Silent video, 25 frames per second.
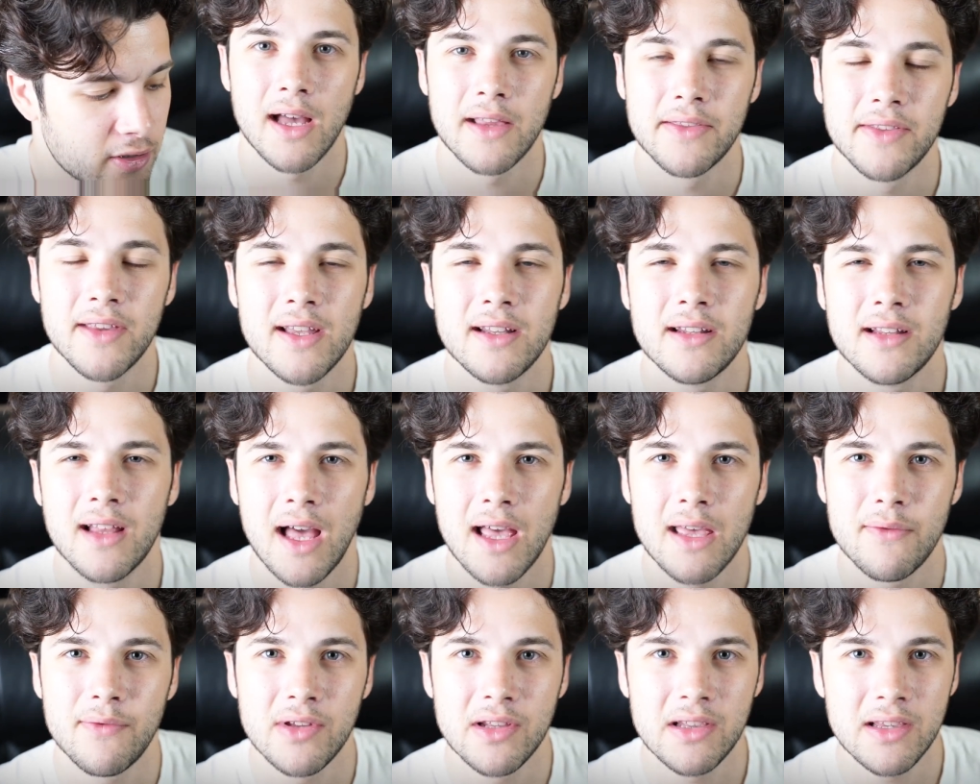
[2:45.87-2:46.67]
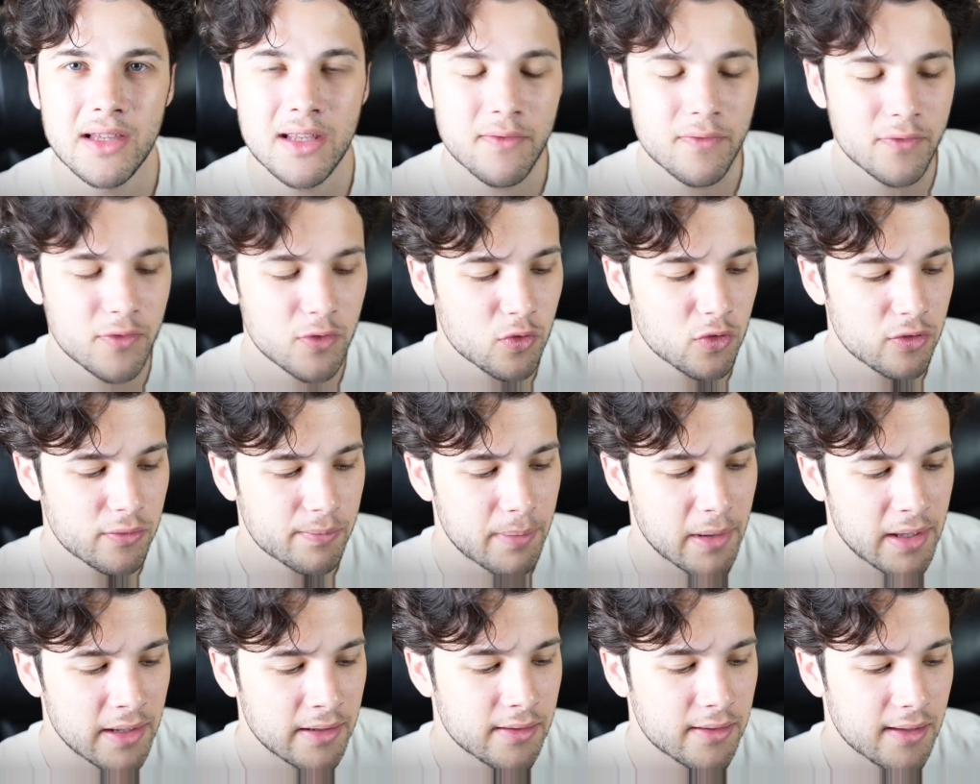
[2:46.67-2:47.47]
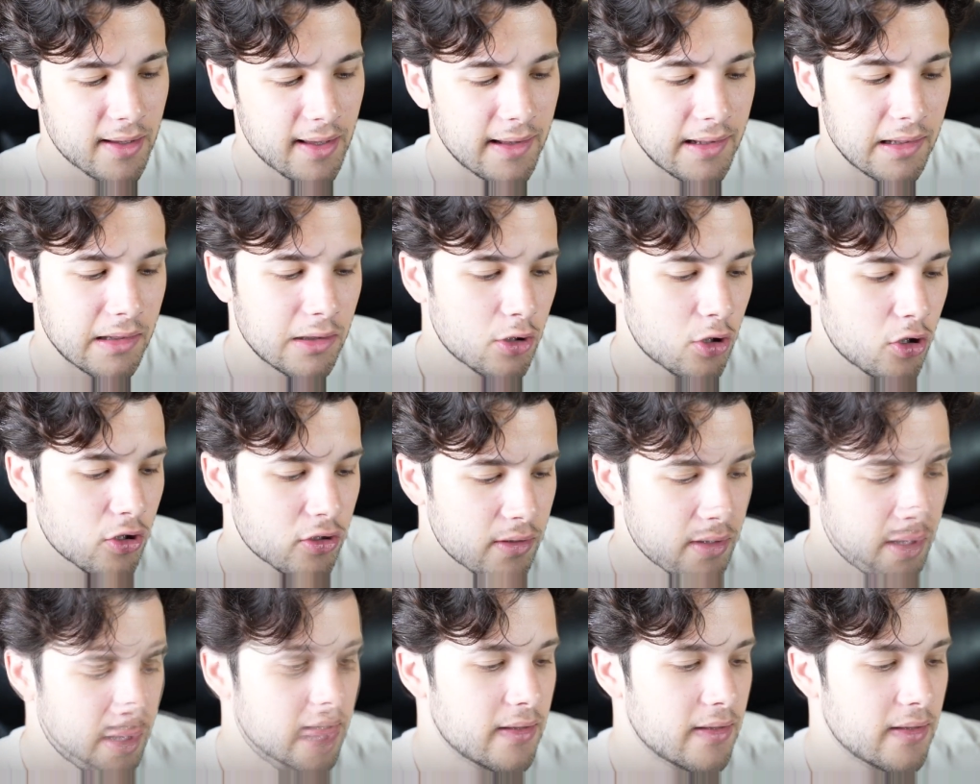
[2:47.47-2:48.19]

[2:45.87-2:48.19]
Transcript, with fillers: And then I believe you spent a lot